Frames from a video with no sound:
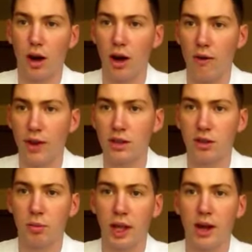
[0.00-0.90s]
Our
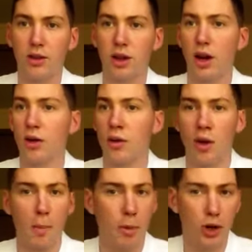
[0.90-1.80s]
offensive players are
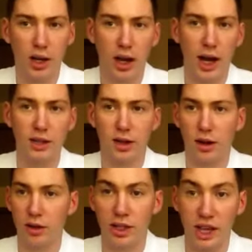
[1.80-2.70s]
putting
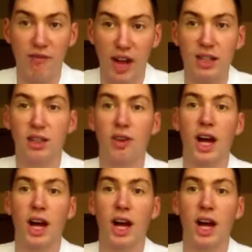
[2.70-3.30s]
defensive